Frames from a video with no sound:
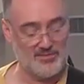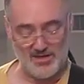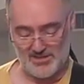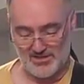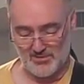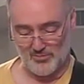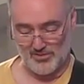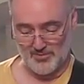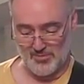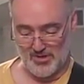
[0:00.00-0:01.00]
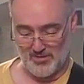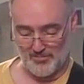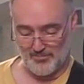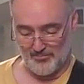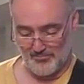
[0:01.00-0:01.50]
If I just hold the
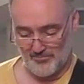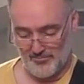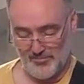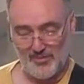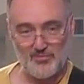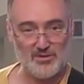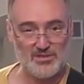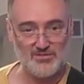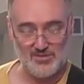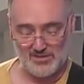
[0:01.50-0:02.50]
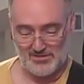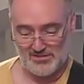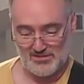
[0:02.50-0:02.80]
bottom 3 strings,